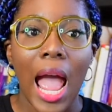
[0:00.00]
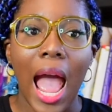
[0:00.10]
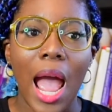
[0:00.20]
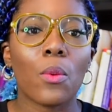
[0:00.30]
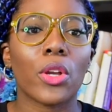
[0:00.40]

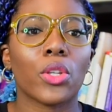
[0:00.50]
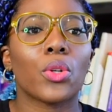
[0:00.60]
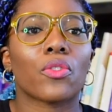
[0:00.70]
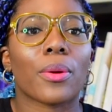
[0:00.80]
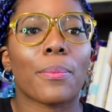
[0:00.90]
I want you
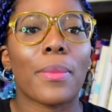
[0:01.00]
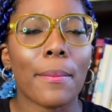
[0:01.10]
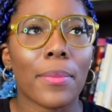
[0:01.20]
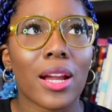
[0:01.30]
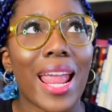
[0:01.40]
to
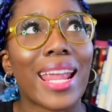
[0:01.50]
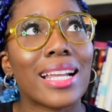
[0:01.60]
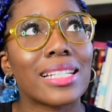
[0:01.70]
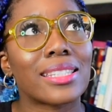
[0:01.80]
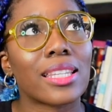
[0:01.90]
remember and
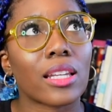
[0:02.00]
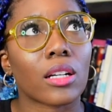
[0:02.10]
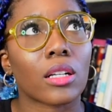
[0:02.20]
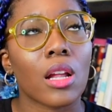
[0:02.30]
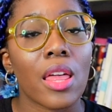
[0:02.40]

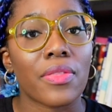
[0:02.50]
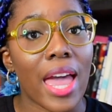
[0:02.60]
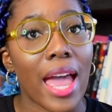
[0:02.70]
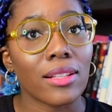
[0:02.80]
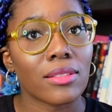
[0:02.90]
consider
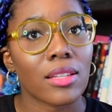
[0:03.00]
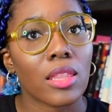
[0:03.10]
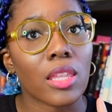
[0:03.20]
that